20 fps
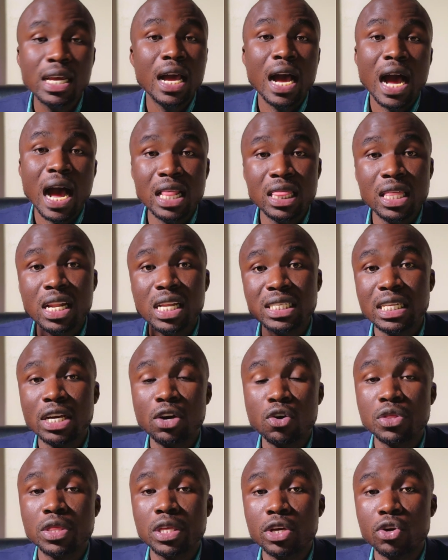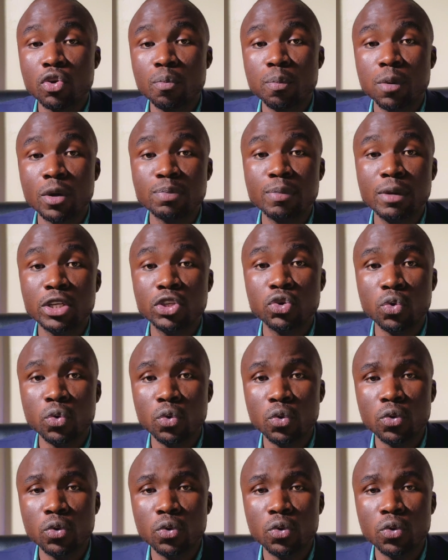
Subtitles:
And then the second thing you could possibly do